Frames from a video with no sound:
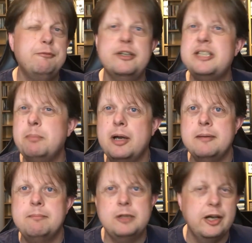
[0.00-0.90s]
Fronted
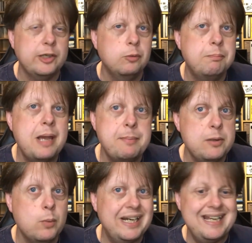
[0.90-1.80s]
by a guy called
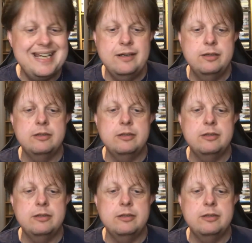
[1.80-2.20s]
Peppy Willie,